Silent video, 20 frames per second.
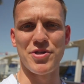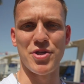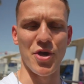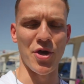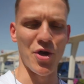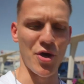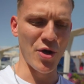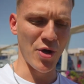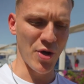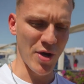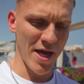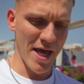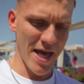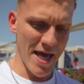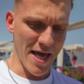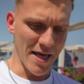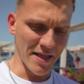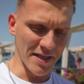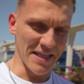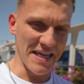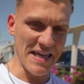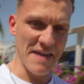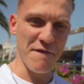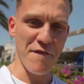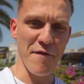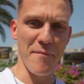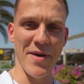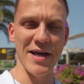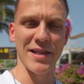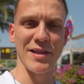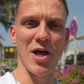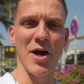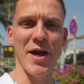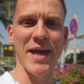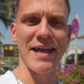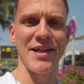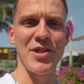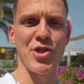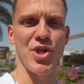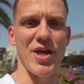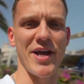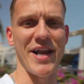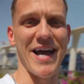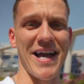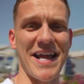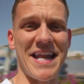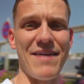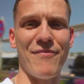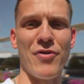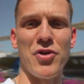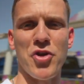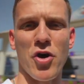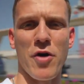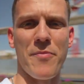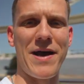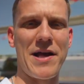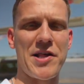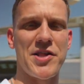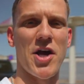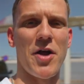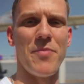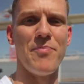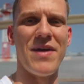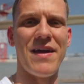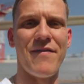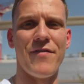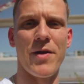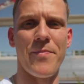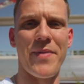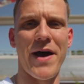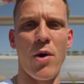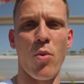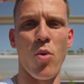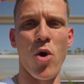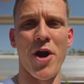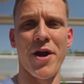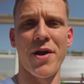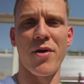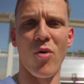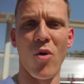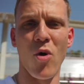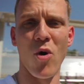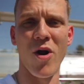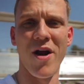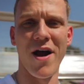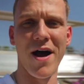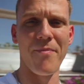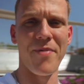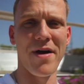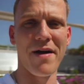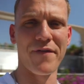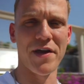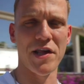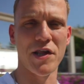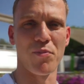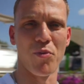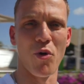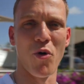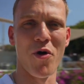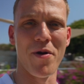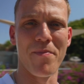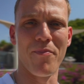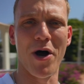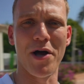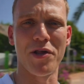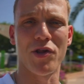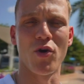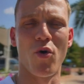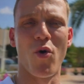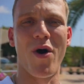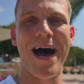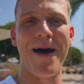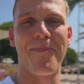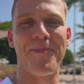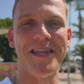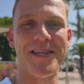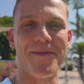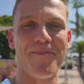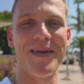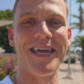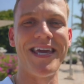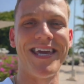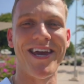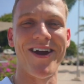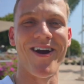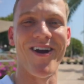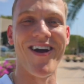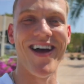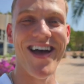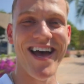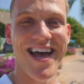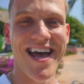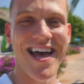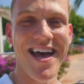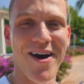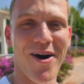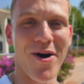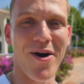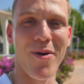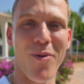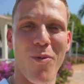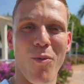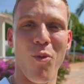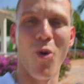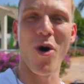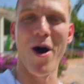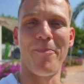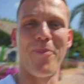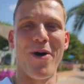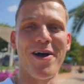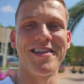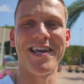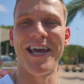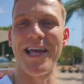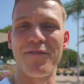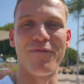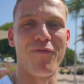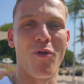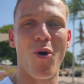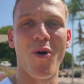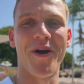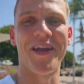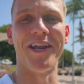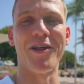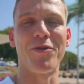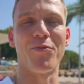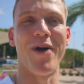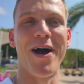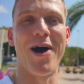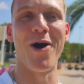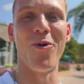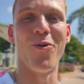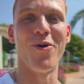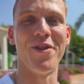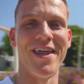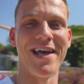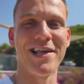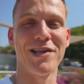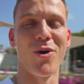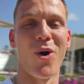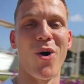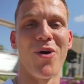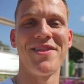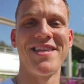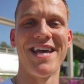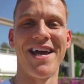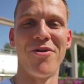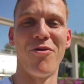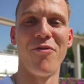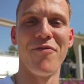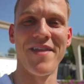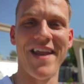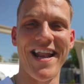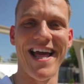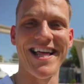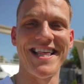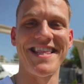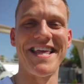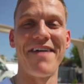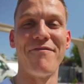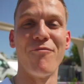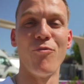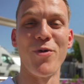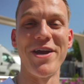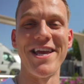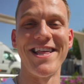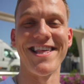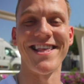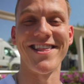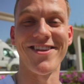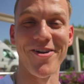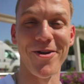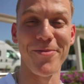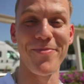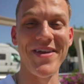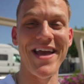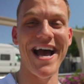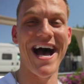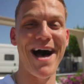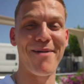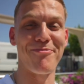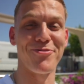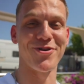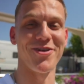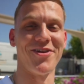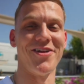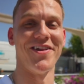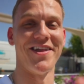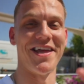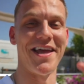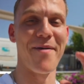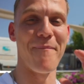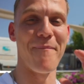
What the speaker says: to leave my luggage and I can either do a bit of sunbathing, a bit of work or a bit of exploring. But so happy to be here. What a buzz it is vlogging as well. This content over the next 7 weeks is going to be absolutely